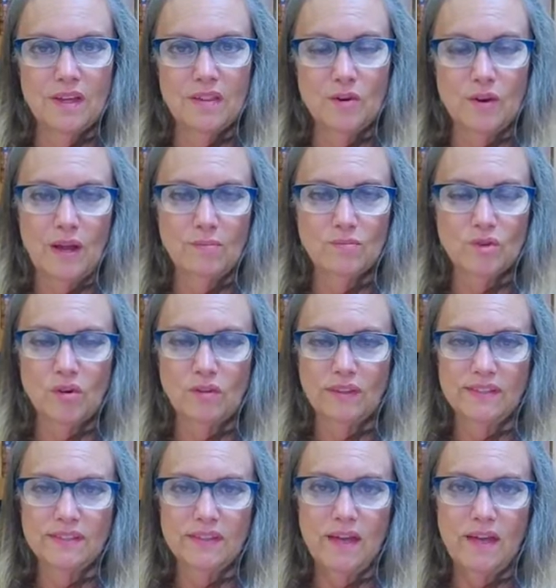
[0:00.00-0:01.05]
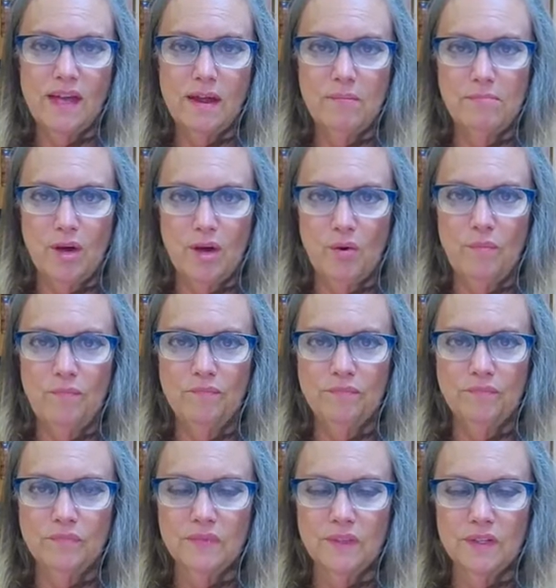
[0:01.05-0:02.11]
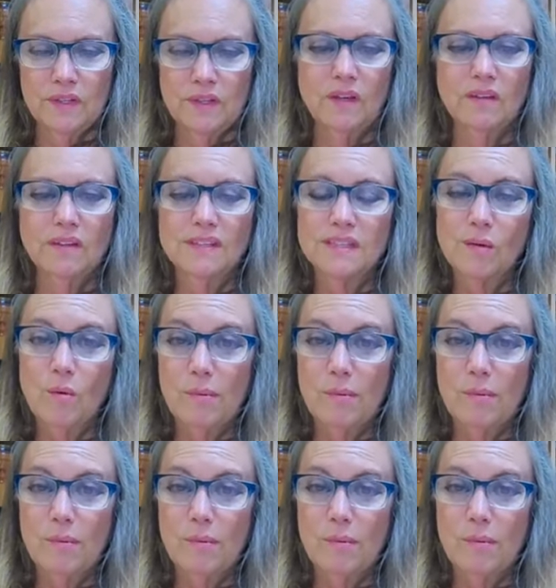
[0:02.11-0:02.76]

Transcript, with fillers: Their names are Alyssa and Bo. Alyssa